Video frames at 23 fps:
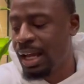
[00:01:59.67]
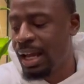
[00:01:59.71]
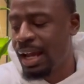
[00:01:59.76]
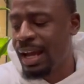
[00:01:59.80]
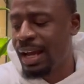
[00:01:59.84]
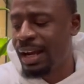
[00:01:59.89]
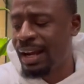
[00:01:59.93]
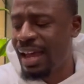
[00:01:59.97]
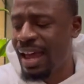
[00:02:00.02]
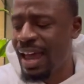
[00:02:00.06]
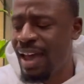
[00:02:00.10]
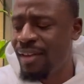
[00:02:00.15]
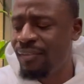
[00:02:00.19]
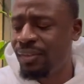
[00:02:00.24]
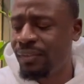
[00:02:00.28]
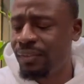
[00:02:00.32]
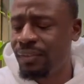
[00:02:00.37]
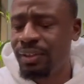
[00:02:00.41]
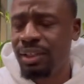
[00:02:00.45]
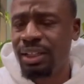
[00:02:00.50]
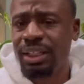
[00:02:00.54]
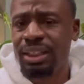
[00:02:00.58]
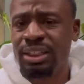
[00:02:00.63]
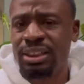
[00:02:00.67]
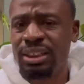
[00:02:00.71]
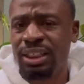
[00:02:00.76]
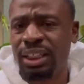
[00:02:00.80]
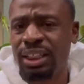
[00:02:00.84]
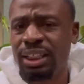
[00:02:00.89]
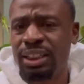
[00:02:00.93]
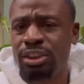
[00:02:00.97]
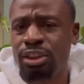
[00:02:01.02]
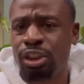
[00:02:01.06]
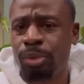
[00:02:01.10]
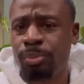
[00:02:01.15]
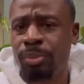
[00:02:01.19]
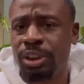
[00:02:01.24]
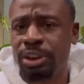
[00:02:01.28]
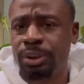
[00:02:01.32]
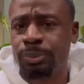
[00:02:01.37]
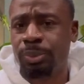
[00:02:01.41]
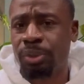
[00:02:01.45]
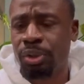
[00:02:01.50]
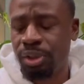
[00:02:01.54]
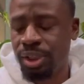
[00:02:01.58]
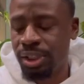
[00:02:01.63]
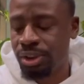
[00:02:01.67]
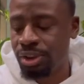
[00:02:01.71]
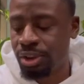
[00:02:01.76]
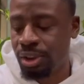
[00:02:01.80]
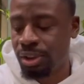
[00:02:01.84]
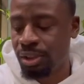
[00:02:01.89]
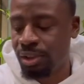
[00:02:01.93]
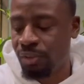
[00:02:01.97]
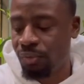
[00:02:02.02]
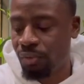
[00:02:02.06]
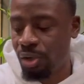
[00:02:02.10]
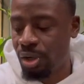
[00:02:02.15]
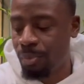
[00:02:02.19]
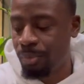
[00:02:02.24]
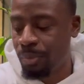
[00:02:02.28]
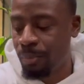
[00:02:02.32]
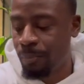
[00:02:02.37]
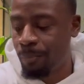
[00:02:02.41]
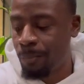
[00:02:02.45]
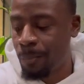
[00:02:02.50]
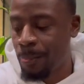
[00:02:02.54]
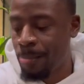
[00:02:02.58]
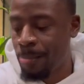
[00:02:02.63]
and I haven't really seen too much progression from them.